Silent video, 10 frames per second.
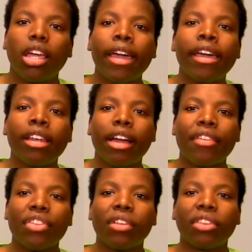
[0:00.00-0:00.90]
and I
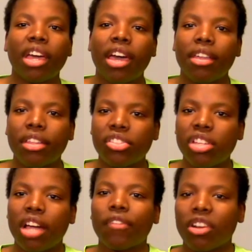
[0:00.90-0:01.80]
think that it's
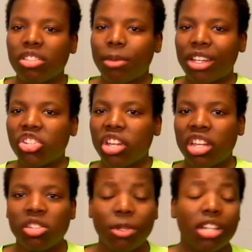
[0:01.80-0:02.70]
time for us to make a
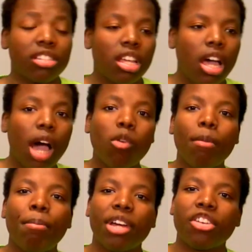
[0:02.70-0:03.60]
change because I
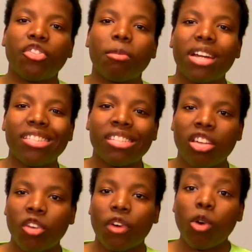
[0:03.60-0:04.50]
want better for
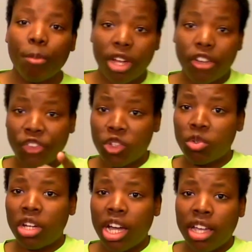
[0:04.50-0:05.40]
myself. I want better for you
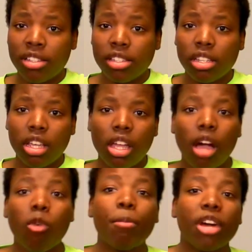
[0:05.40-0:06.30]
guys. I
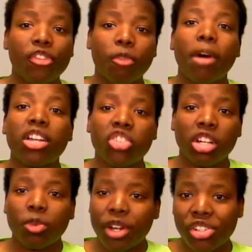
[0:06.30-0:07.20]
want better for my
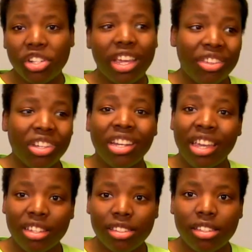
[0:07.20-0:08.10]
generation and the
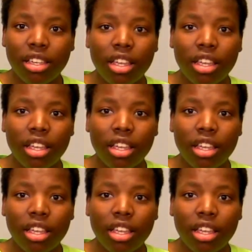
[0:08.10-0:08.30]
next.